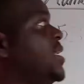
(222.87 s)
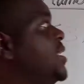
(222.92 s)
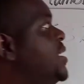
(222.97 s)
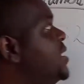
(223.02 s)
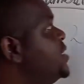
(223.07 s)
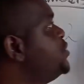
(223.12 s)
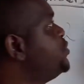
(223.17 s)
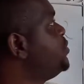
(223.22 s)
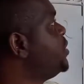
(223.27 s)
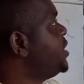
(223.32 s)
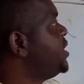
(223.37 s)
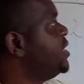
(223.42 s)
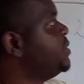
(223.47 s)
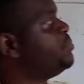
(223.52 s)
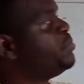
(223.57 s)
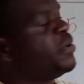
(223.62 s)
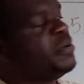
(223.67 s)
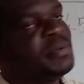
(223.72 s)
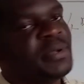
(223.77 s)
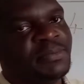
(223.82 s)
Let's read the
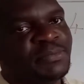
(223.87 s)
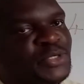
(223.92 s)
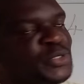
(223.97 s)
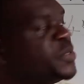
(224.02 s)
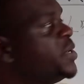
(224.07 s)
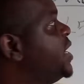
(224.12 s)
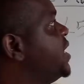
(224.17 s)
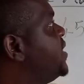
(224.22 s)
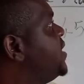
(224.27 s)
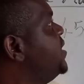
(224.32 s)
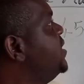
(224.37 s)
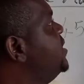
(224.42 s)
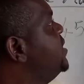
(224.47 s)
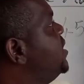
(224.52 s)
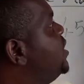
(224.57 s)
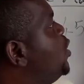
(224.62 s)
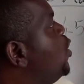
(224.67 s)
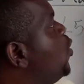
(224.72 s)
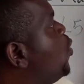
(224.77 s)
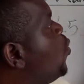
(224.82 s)
problem together.
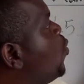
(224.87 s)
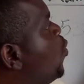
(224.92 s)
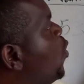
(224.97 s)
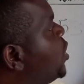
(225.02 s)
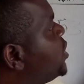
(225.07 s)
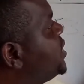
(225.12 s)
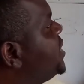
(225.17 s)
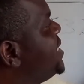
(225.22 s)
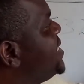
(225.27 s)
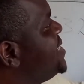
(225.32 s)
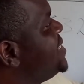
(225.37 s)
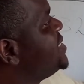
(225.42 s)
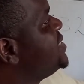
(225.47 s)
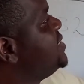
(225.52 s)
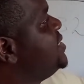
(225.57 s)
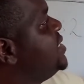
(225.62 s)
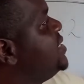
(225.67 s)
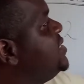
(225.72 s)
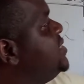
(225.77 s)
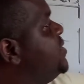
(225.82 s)
What is
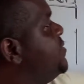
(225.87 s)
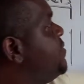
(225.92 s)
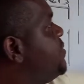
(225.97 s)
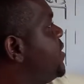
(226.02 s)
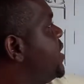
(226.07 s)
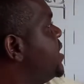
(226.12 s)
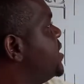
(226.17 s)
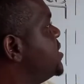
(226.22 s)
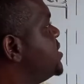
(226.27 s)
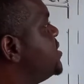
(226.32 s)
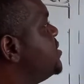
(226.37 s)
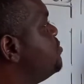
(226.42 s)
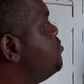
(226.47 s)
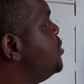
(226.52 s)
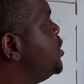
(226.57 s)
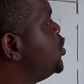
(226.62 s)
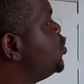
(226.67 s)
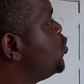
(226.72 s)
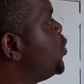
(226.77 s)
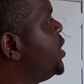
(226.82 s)
the difference
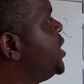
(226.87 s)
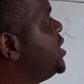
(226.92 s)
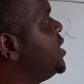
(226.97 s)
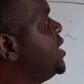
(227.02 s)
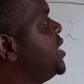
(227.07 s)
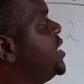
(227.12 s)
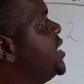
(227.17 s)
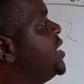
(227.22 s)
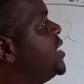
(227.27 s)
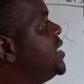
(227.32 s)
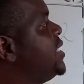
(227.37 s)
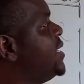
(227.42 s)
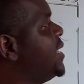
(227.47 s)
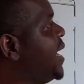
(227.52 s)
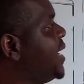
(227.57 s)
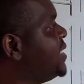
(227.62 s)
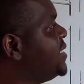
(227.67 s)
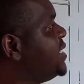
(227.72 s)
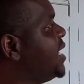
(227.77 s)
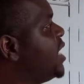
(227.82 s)
between
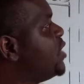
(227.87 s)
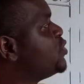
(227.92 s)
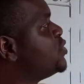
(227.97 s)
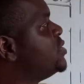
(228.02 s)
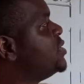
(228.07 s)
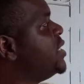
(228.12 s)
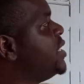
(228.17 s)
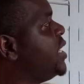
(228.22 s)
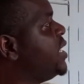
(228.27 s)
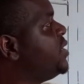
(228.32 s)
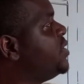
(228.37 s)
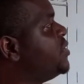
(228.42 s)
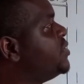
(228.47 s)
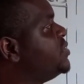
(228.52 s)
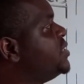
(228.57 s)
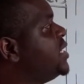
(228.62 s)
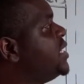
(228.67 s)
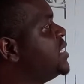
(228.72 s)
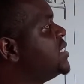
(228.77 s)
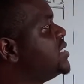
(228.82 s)

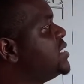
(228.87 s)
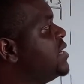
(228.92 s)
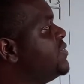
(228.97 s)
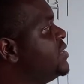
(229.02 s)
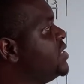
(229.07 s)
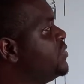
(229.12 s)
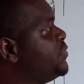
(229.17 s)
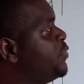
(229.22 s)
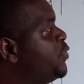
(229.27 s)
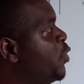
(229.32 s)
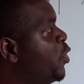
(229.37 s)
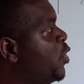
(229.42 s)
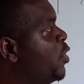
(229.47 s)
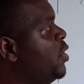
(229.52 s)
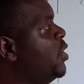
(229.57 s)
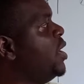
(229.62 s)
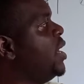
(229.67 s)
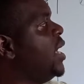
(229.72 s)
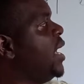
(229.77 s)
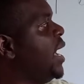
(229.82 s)
9,874
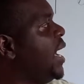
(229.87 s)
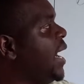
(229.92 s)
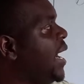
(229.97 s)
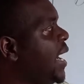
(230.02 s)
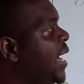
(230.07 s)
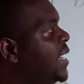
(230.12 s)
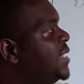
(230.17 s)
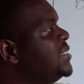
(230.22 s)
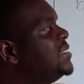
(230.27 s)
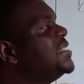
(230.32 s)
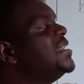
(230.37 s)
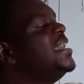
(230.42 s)
and